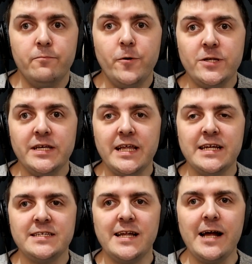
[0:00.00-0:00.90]
putting their
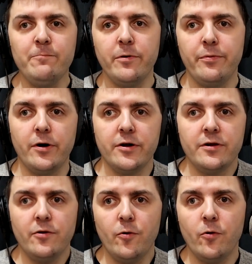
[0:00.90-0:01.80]
stamp
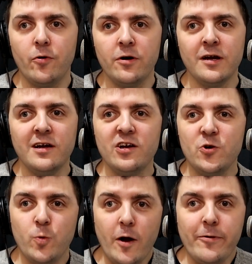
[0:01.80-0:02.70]
upon, or
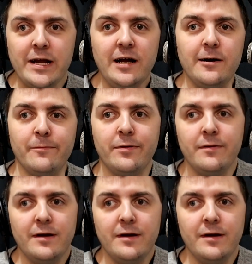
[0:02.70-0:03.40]
quoing up,